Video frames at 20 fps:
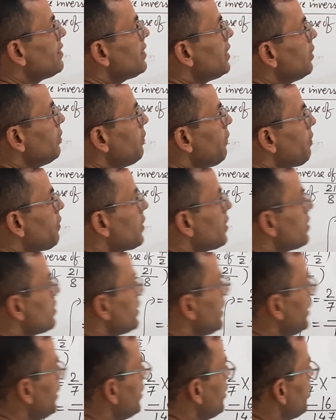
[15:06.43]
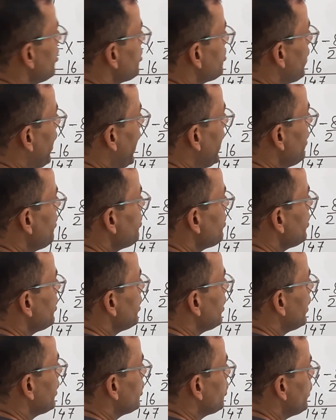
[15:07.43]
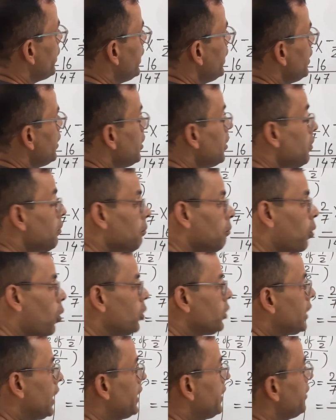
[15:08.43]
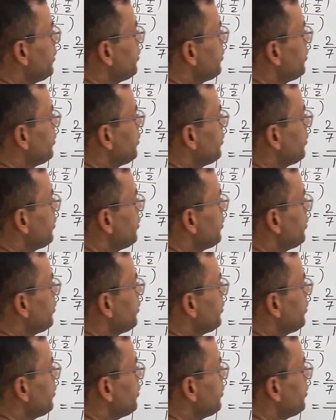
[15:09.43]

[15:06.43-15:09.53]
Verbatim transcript: C M. See, five, three, both are